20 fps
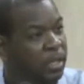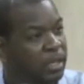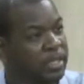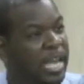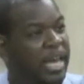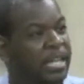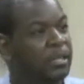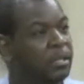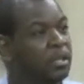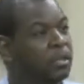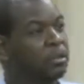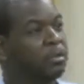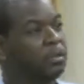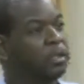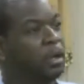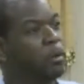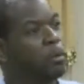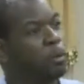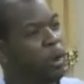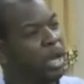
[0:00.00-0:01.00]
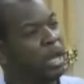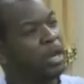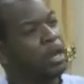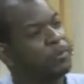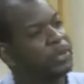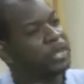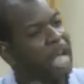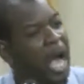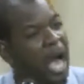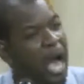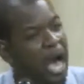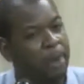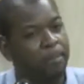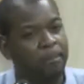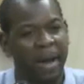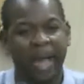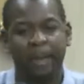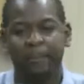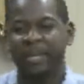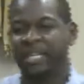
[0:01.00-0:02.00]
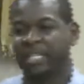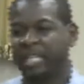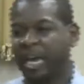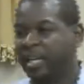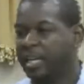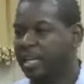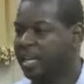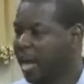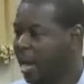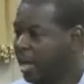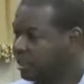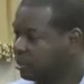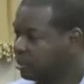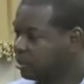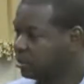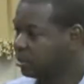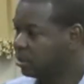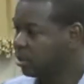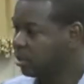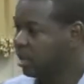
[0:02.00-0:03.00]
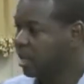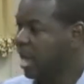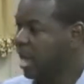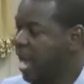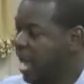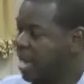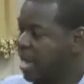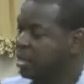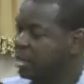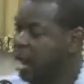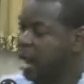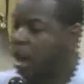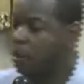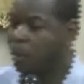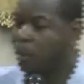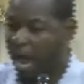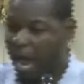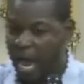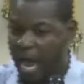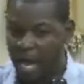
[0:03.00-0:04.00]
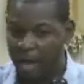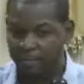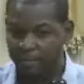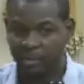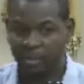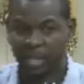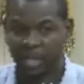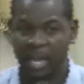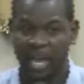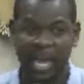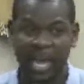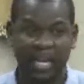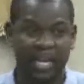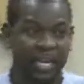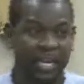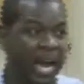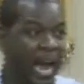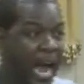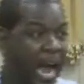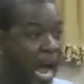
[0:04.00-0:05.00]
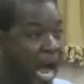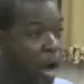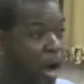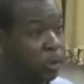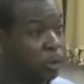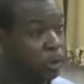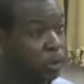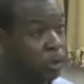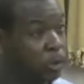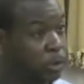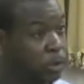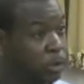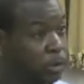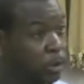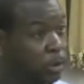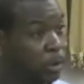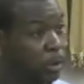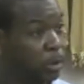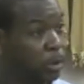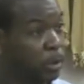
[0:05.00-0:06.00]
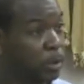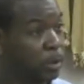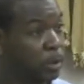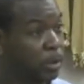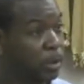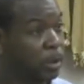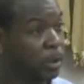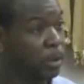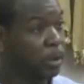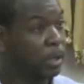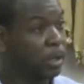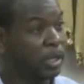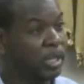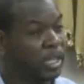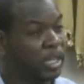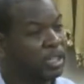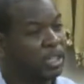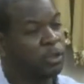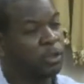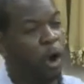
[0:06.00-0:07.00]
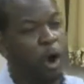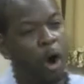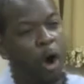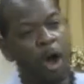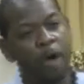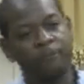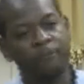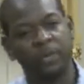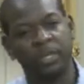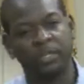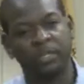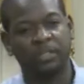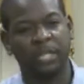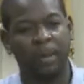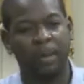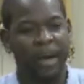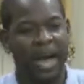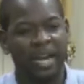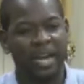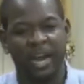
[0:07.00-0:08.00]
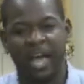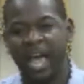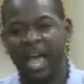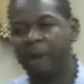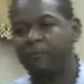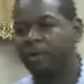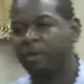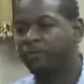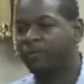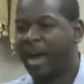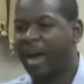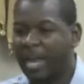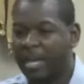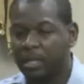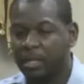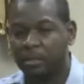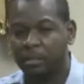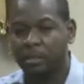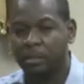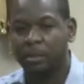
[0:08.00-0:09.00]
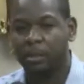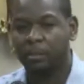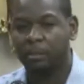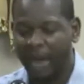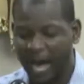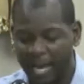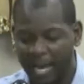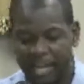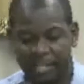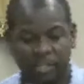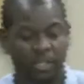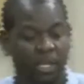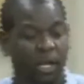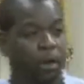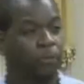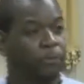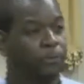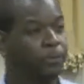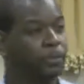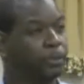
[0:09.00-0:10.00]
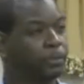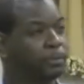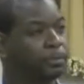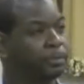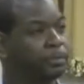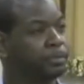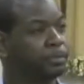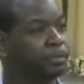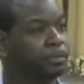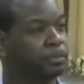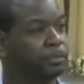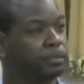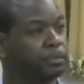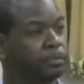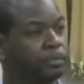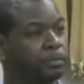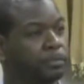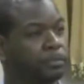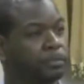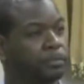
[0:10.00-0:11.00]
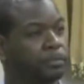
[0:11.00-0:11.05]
that the will of God might be done in us and in our wives and in our house. Because it's hard for somebody to have a fight by themselves. Right? Right.